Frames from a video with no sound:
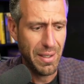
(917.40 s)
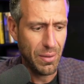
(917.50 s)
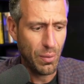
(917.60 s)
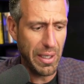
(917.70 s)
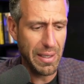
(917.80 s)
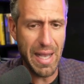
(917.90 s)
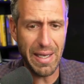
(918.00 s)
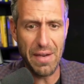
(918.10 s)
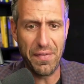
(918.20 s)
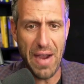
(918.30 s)
we can
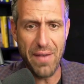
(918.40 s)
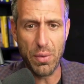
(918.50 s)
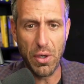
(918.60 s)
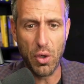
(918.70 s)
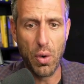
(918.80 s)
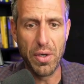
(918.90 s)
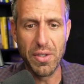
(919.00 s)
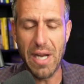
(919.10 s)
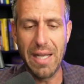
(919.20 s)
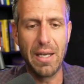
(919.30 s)
lock in at five and three
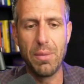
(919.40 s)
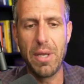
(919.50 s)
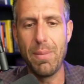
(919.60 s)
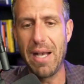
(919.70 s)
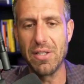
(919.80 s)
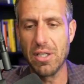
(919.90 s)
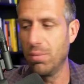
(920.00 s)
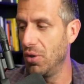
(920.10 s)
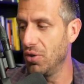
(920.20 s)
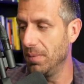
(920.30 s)
quarters, I think it'll be a mass
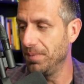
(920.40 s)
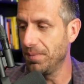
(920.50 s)
explosion.